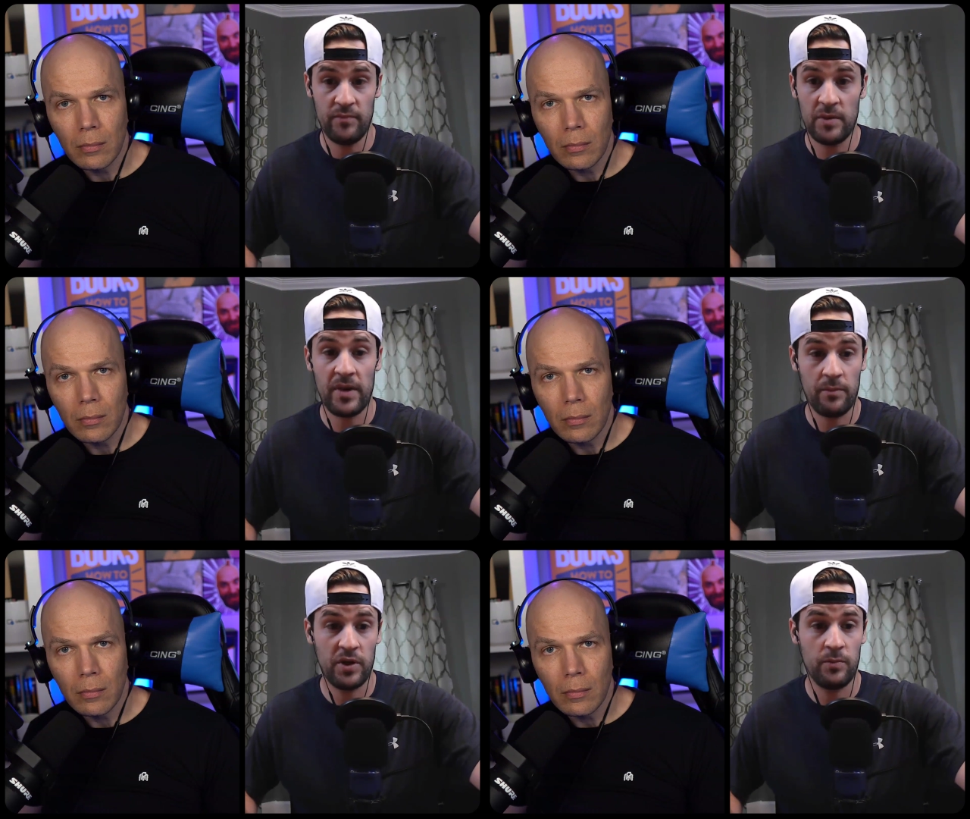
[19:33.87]
Speaker 1: give
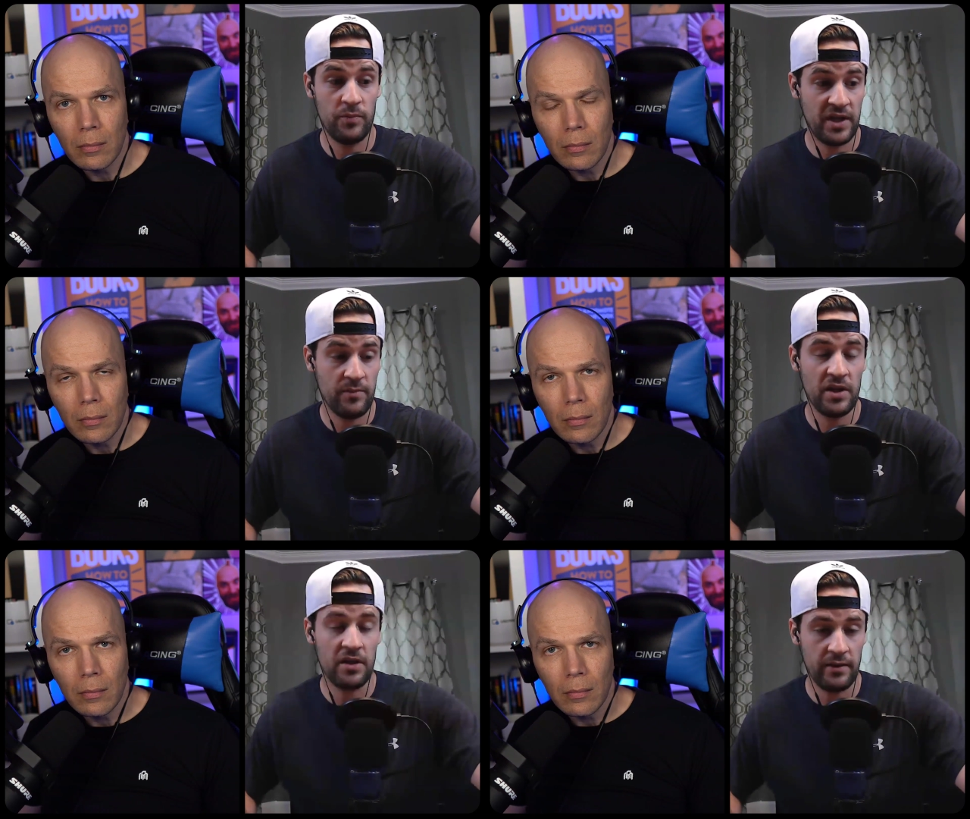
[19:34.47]
me
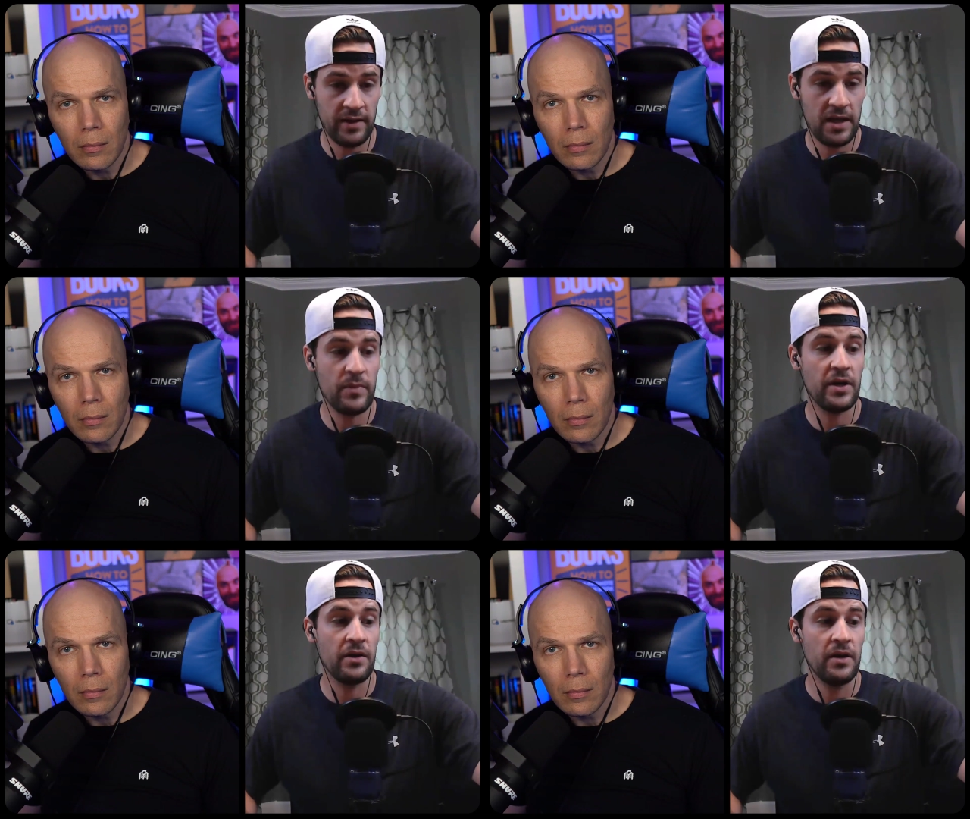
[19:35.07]
the
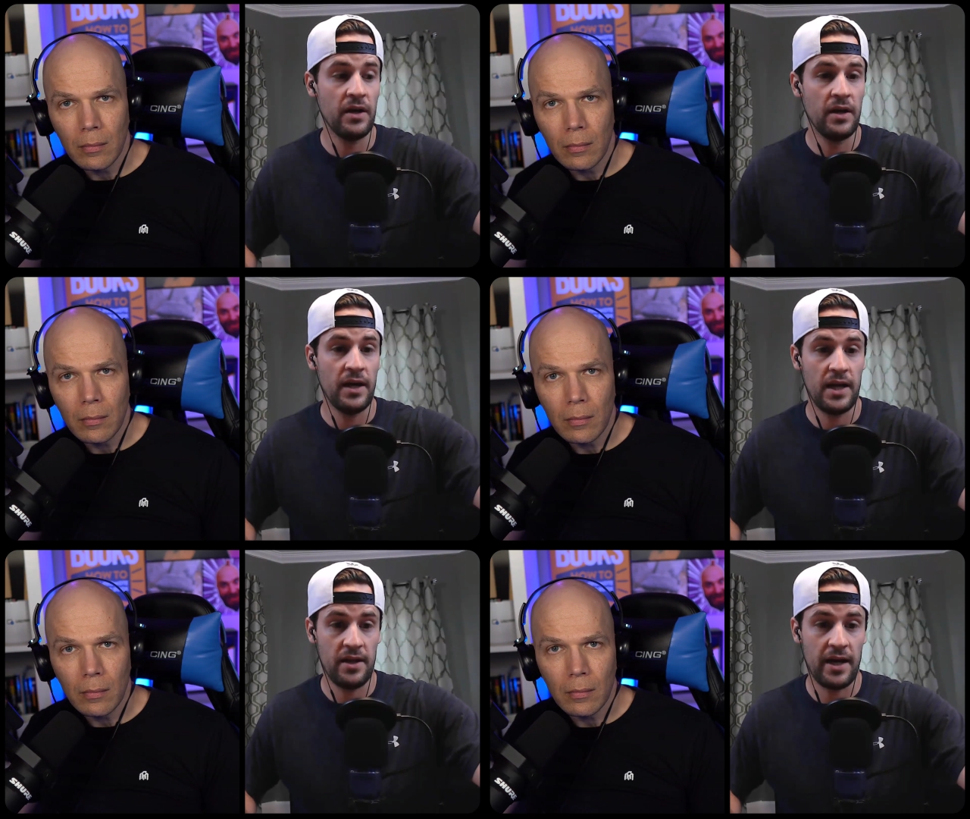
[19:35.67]
email,
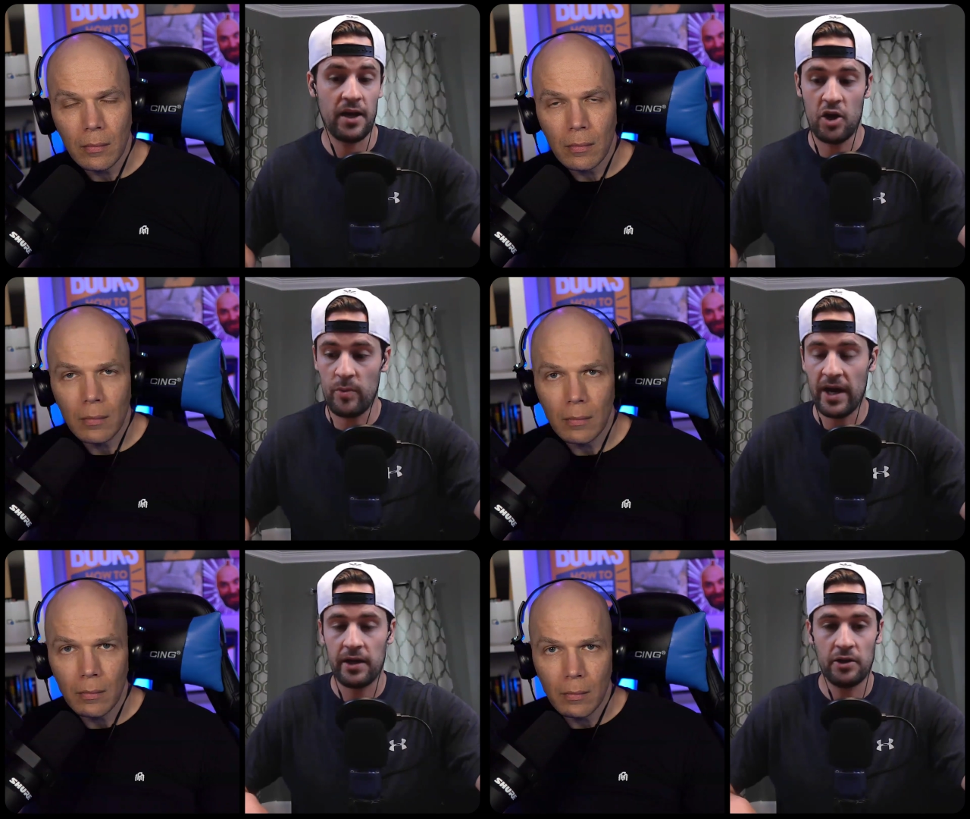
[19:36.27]
and then I could
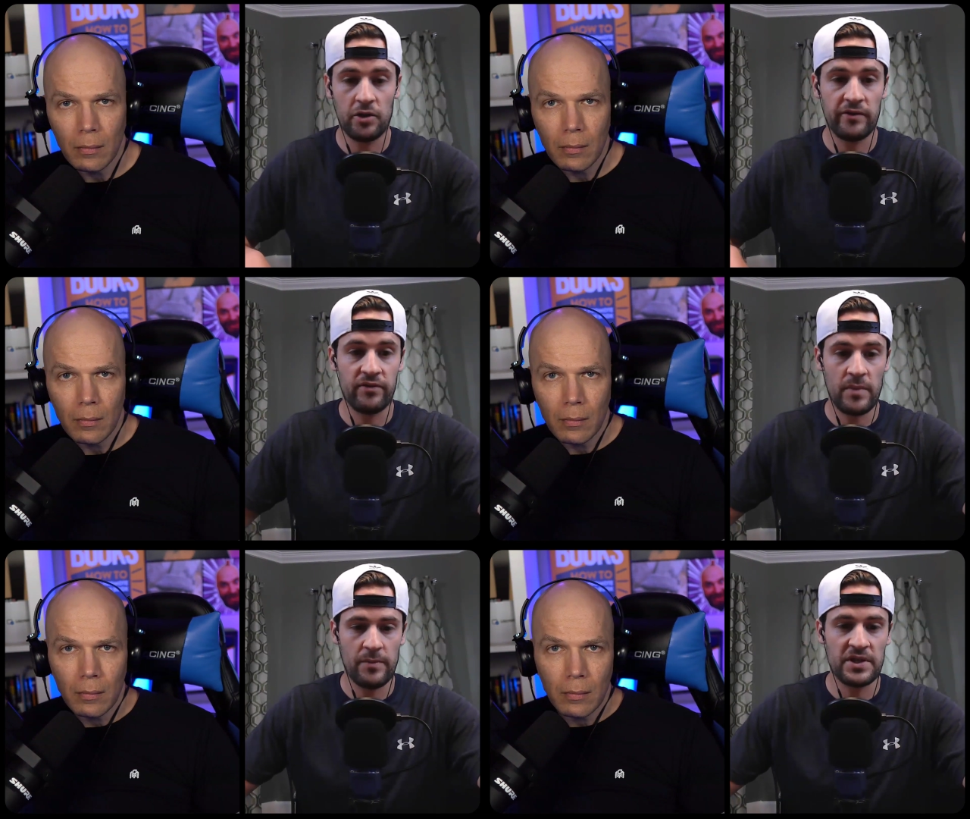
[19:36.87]
go back and
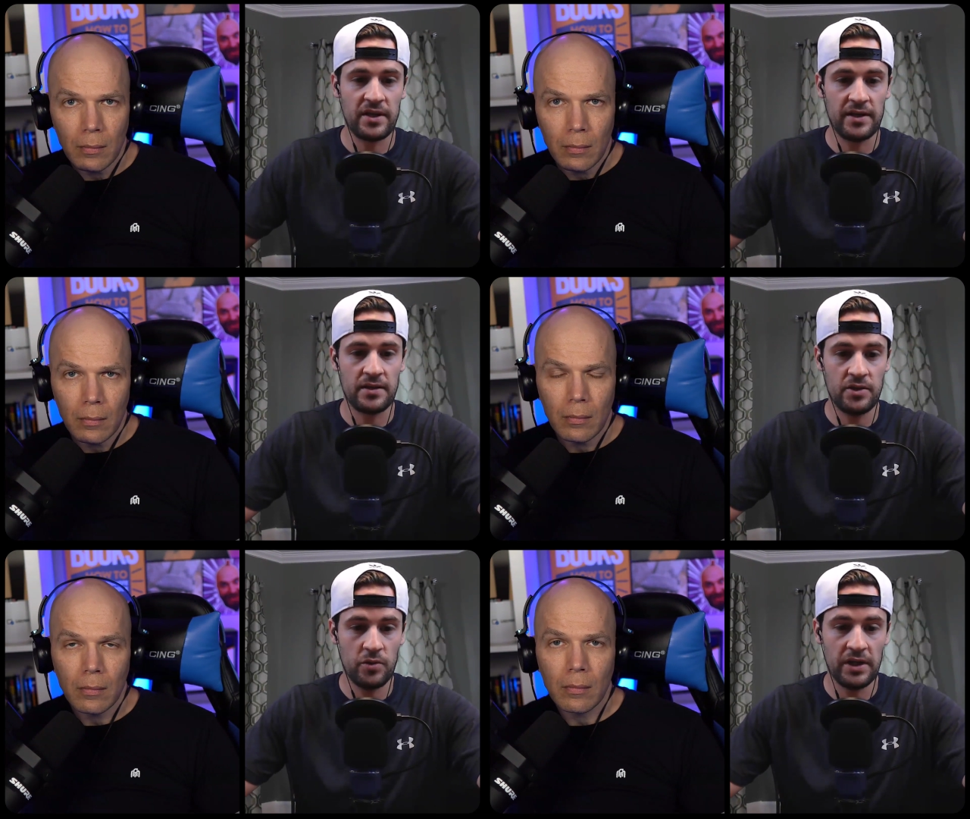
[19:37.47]
learn from my
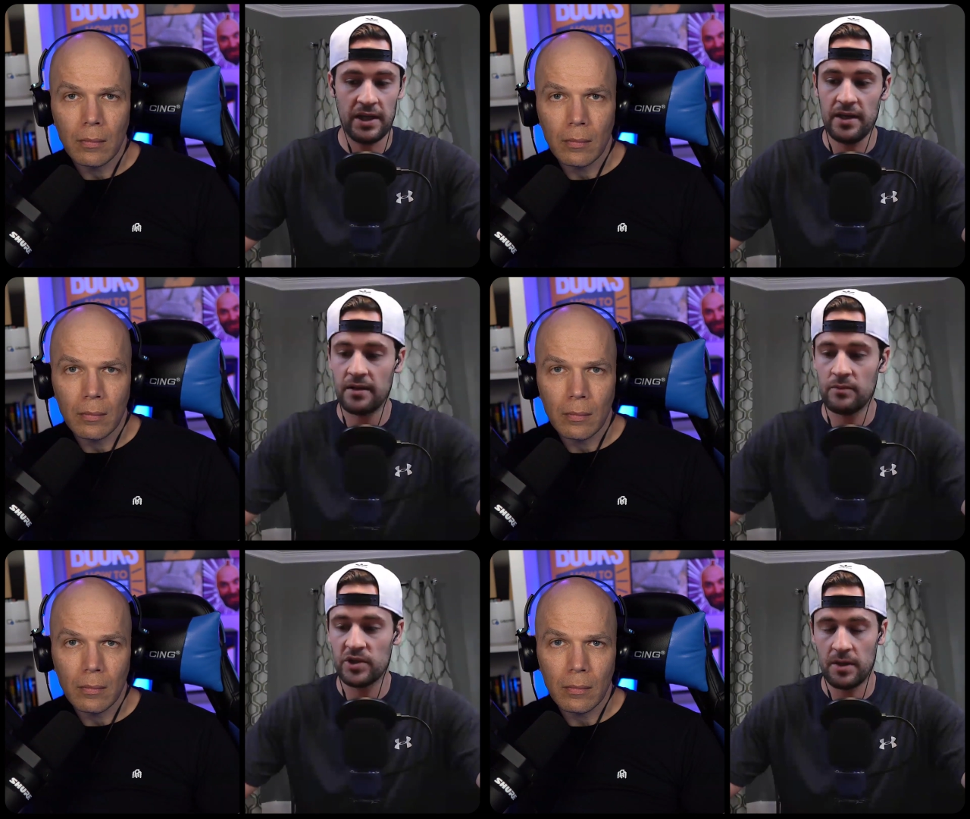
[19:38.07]
mistakes and do it
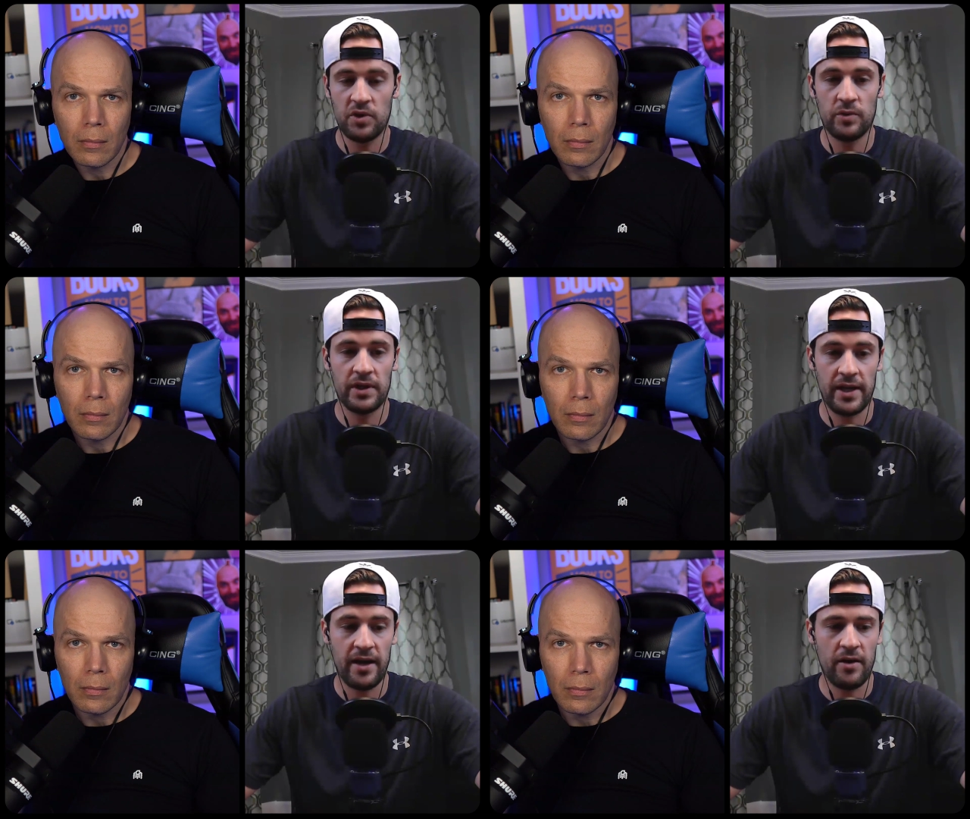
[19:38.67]
again, which I'm
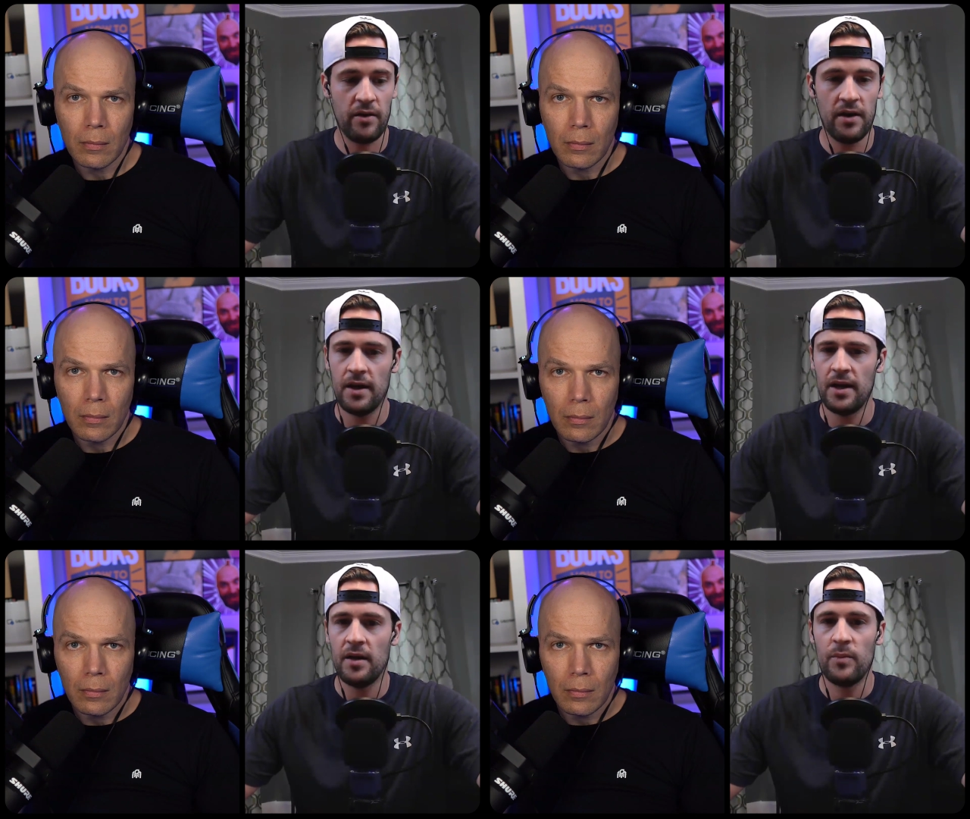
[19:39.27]
doing now.